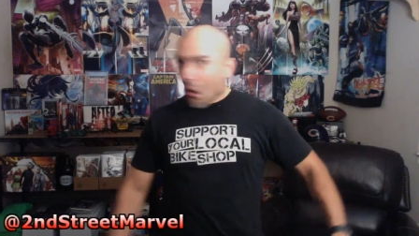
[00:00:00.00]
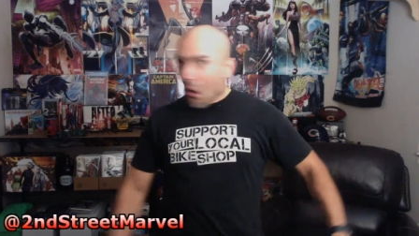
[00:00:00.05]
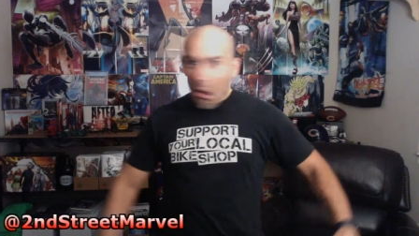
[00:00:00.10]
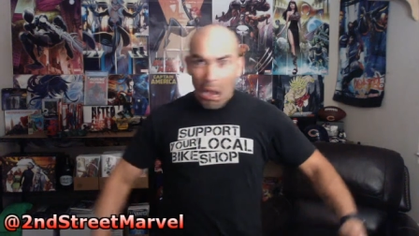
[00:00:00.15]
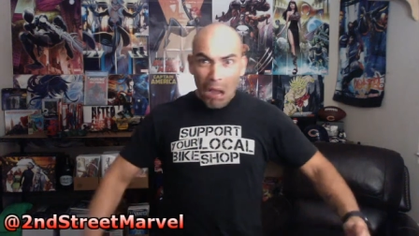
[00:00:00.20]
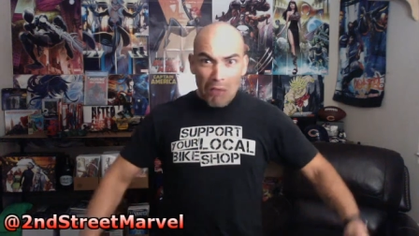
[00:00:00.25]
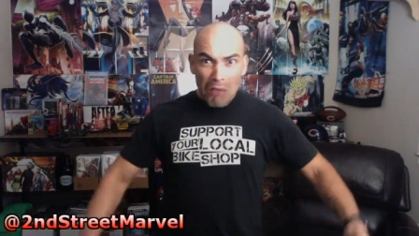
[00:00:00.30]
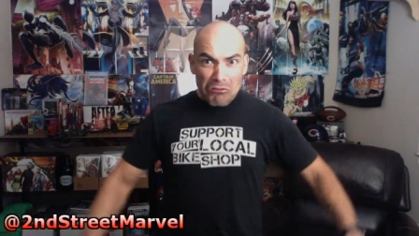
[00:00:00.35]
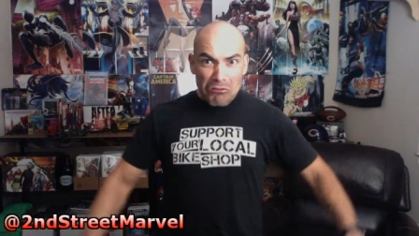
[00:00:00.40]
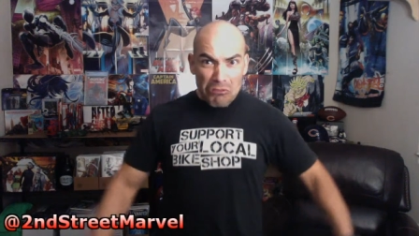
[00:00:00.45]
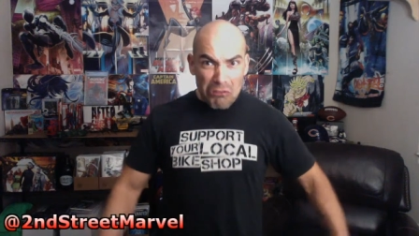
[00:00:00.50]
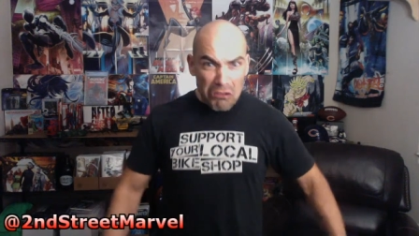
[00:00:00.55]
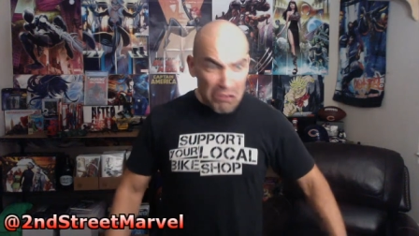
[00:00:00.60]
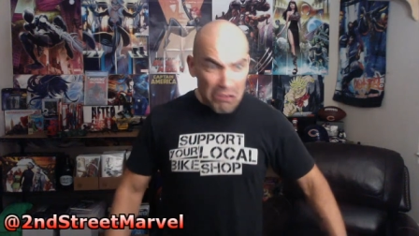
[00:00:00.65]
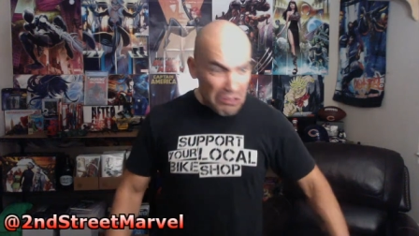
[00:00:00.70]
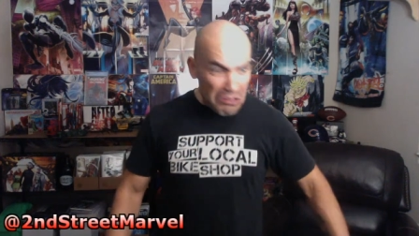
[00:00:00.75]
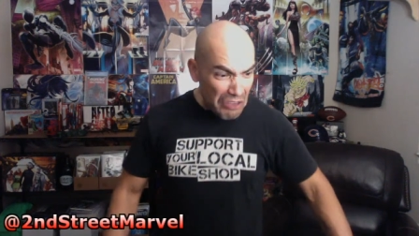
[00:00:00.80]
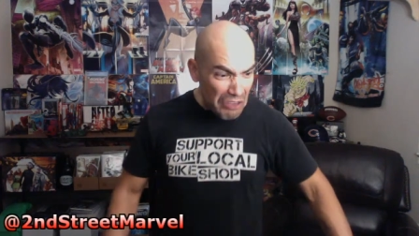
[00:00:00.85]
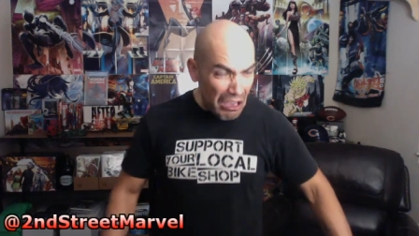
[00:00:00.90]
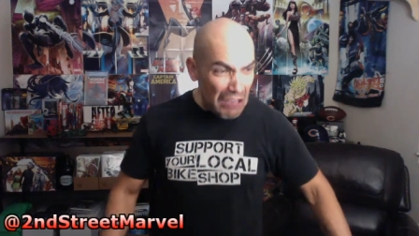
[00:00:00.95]
I was
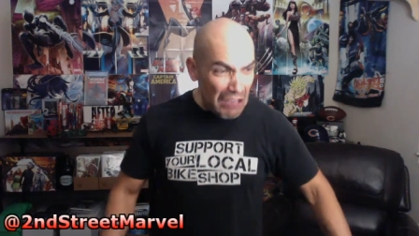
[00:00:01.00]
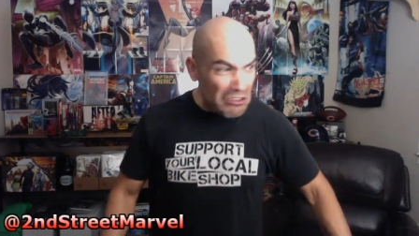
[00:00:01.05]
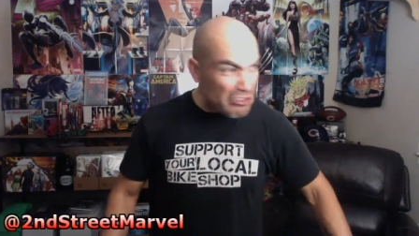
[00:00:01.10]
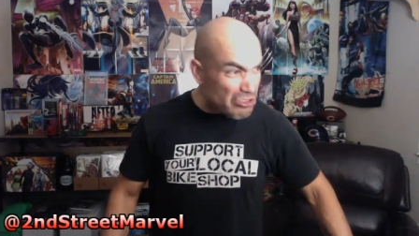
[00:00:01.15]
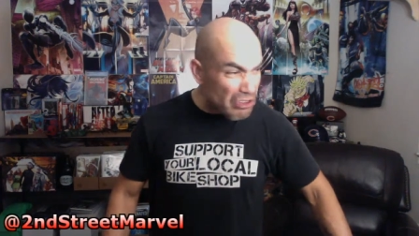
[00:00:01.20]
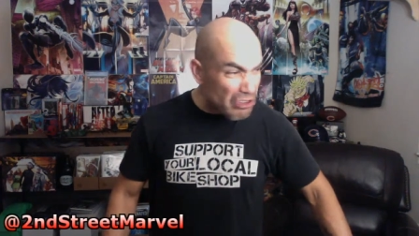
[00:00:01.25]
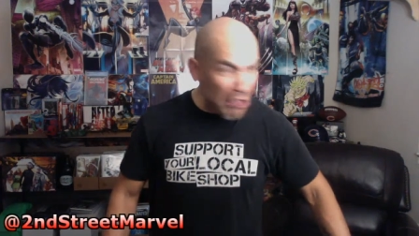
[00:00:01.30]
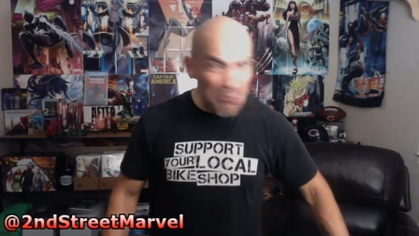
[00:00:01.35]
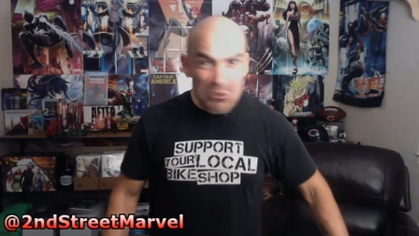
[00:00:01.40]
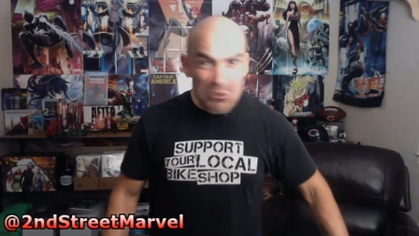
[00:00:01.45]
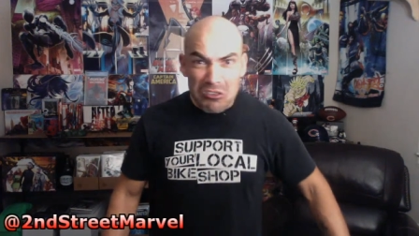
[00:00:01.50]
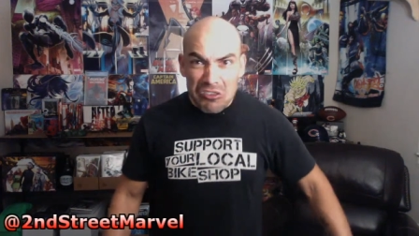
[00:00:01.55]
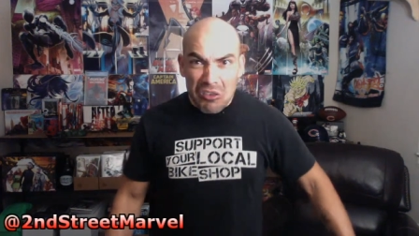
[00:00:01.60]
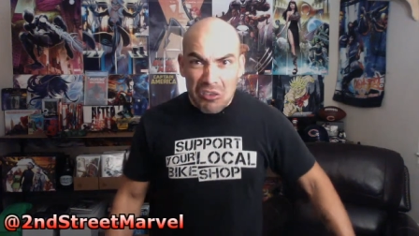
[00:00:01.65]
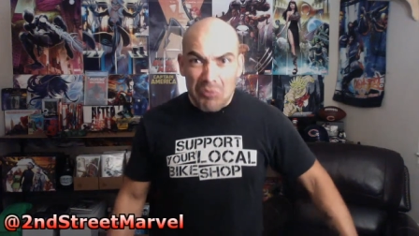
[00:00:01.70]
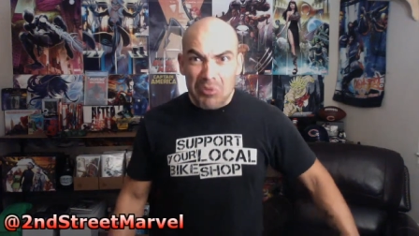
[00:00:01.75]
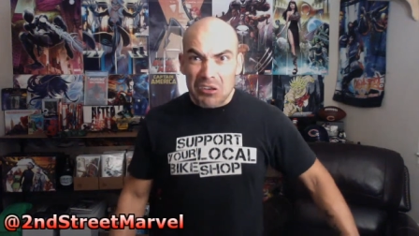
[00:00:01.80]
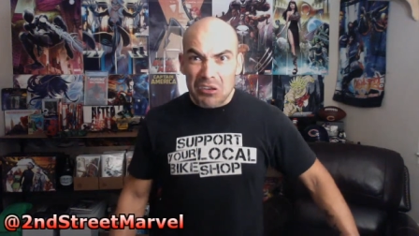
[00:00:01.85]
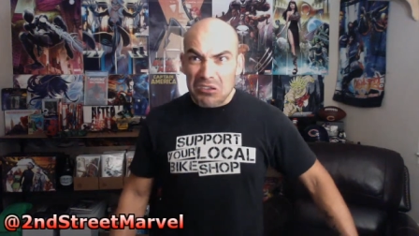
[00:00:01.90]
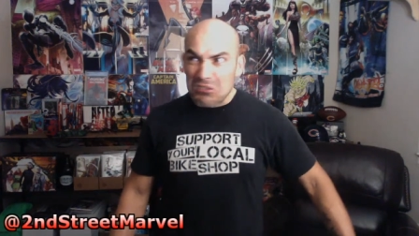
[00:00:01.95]
criticizing something and
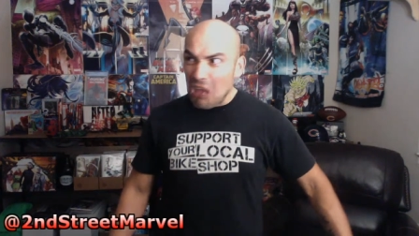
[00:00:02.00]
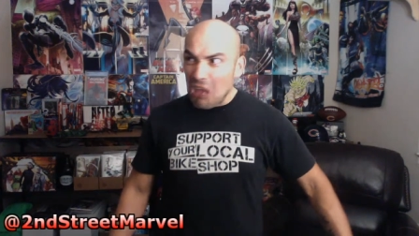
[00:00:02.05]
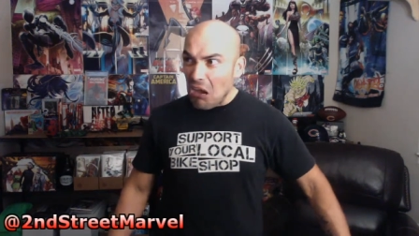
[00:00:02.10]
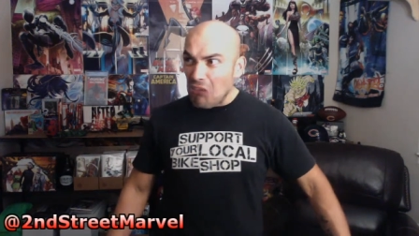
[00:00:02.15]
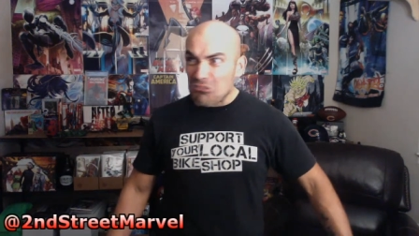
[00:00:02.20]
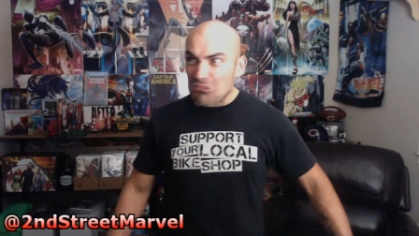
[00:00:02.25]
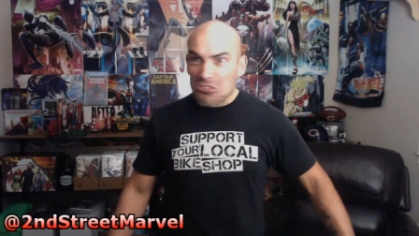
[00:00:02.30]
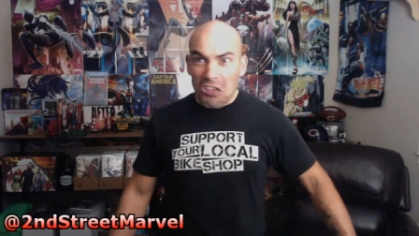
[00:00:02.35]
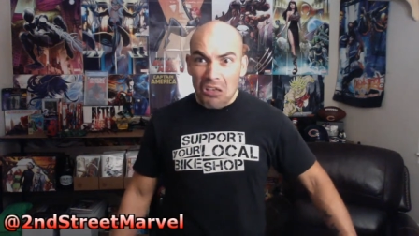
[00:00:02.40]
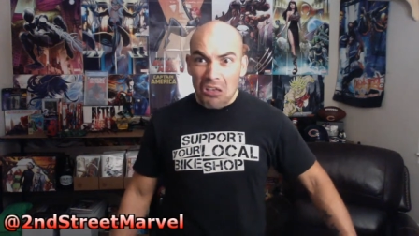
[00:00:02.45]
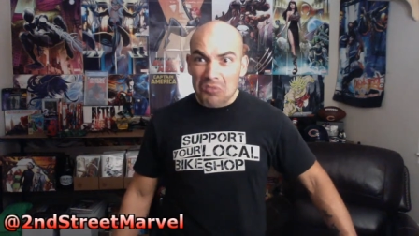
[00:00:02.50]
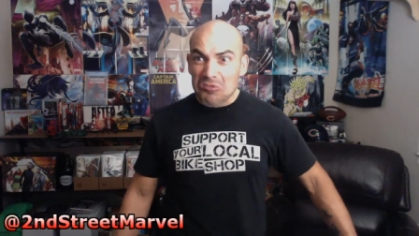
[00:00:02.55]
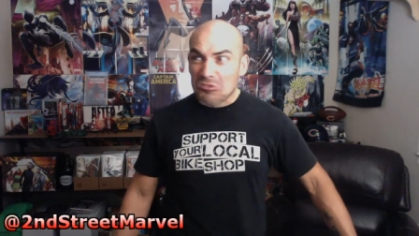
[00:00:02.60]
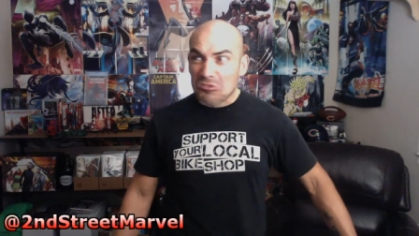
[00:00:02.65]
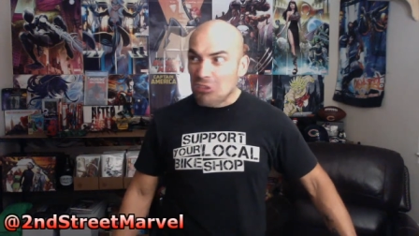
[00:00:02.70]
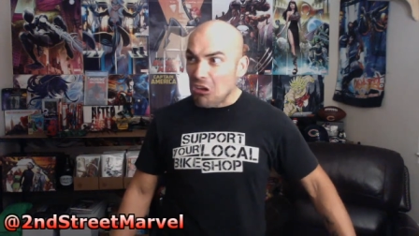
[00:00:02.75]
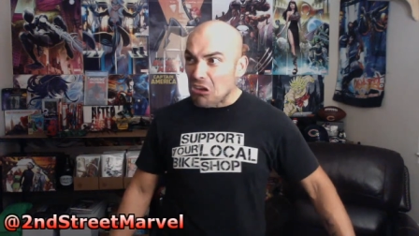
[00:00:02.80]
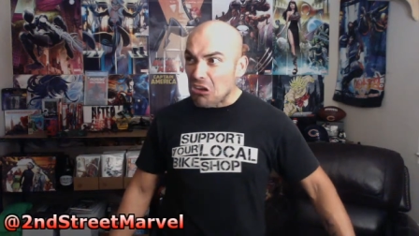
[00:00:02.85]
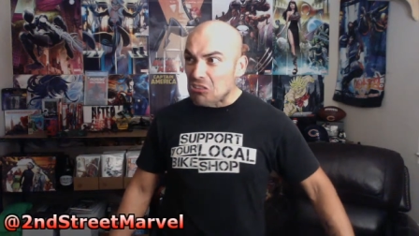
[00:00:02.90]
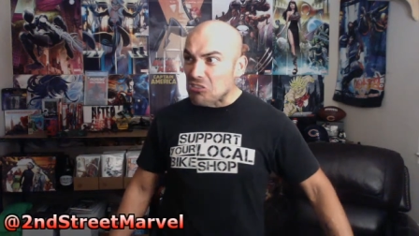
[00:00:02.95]
somebody dares comes and
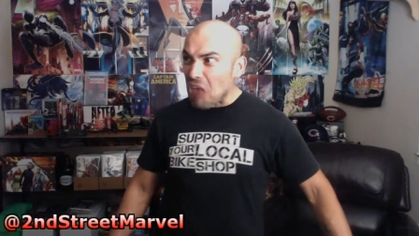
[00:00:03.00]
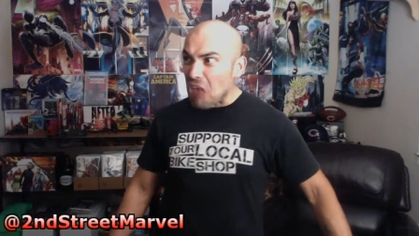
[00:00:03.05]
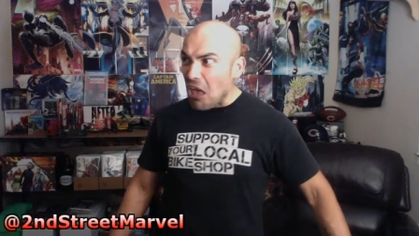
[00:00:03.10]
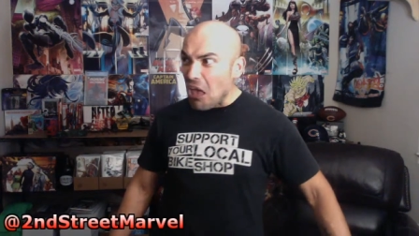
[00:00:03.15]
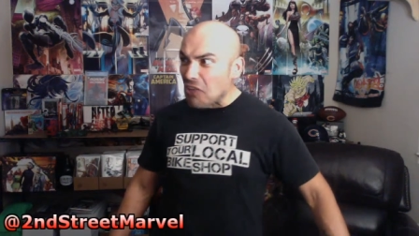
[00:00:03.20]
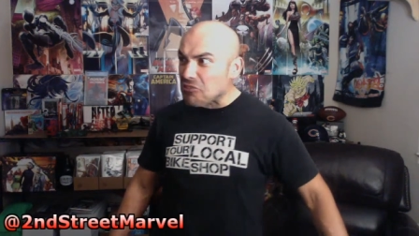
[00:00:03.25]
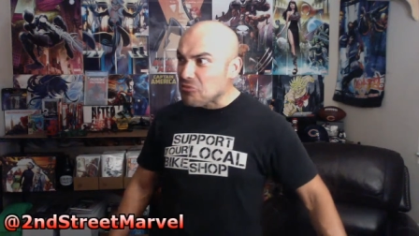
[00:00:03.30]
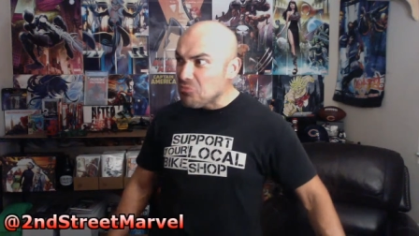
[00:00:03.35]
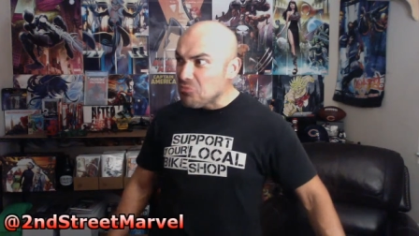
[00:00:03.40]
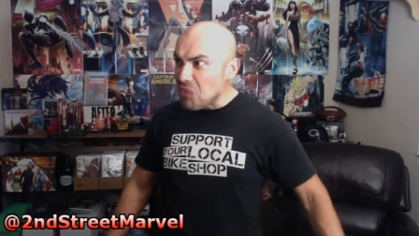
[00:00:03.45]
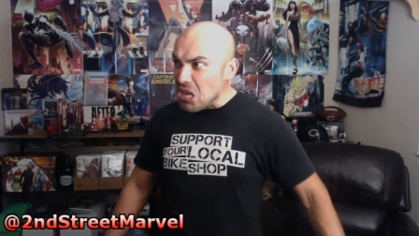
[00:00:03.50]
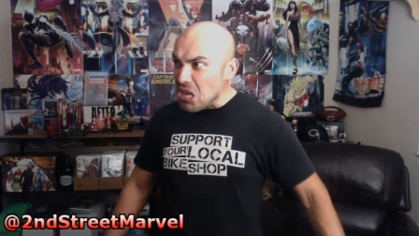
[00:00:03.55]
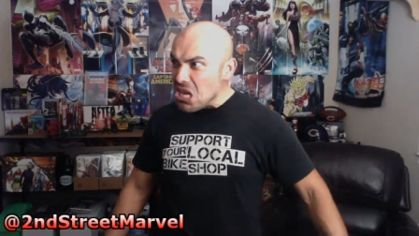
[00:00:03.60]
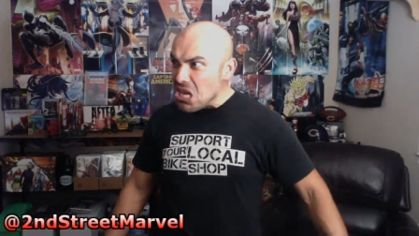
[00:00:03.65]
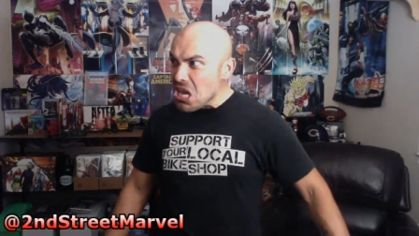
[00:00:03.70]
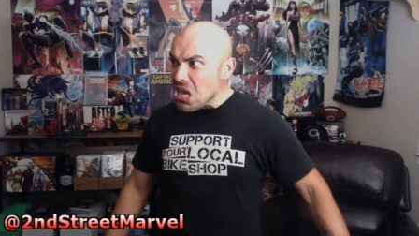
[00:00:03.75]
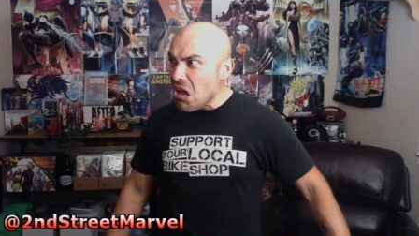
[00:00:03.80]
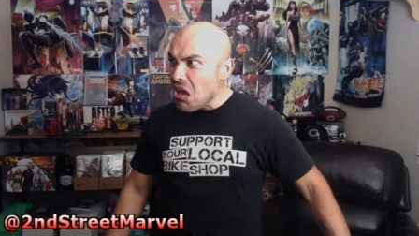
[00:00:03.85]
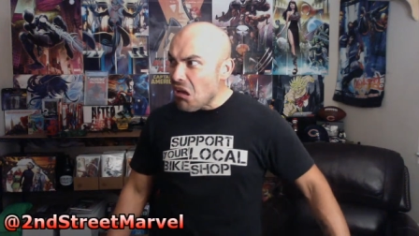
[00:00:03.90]
criticizes me.